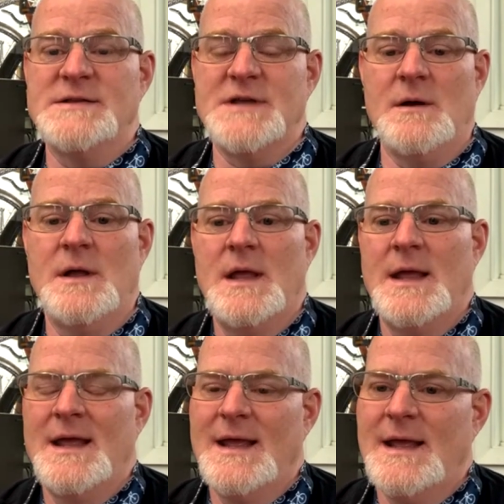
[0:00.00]
So
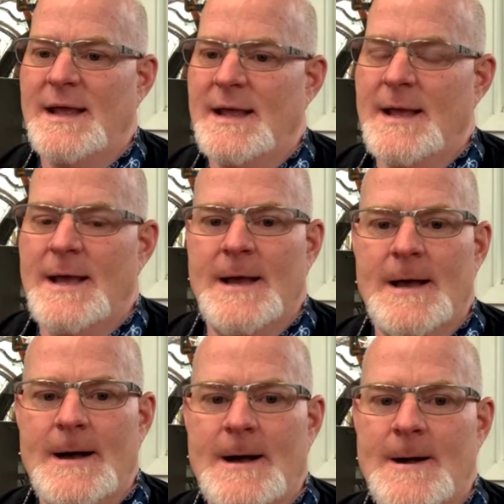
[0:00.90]

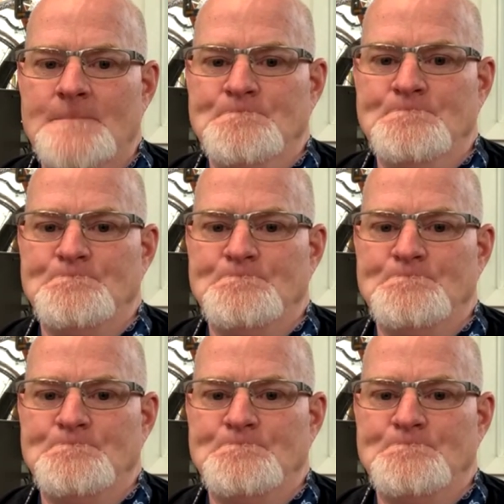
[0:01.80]
um,